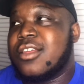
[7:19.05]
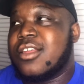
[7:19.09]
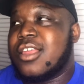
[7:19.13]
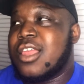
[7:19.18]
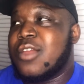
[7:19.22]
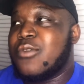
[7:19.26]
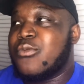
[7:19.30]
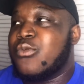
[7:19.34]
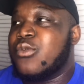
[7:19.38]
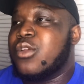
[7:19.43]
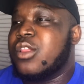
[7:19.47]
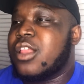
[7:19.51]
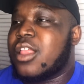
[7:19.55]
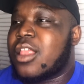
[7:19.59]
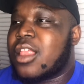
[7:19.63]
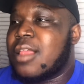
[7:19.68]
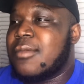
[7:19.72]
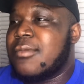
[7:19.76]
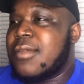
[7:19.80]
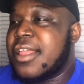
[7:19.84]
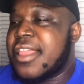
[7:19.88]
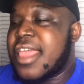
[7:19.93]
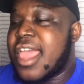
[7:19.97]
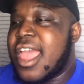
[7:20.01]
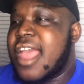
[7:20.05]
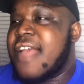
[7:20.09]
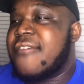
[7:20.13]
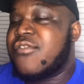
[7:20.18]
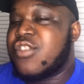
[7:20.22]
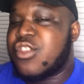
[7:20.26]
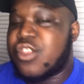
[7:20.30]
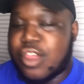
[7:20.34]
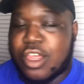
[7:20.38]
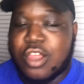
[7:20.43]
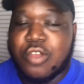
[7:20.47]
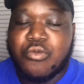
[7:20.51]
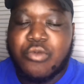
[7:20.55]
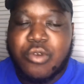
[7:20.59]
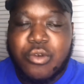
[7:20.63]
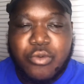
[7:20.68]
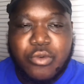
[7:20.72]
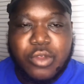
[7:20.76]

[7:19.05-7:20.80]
it really seemed like they have a genuine